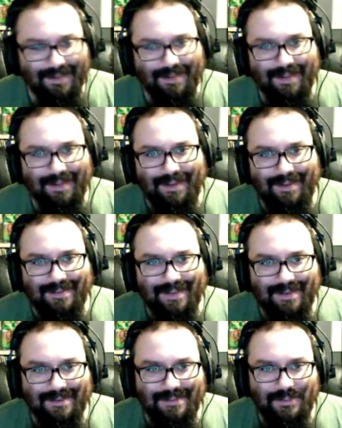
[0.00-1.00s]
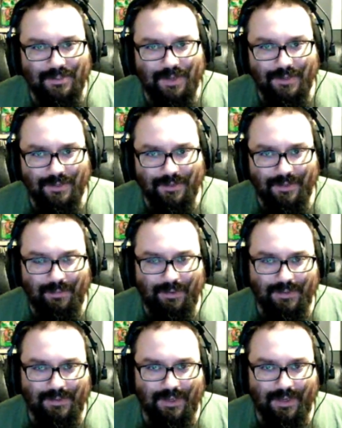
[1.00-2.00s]
He's like, here's the treasure, and then he pulls a
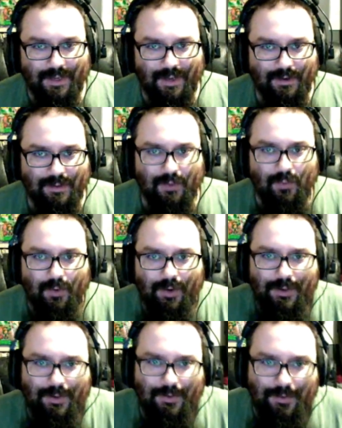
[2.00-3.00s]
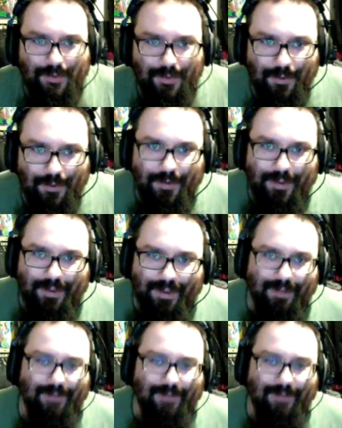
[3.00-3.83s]
gun out, and he's like, what are you doing?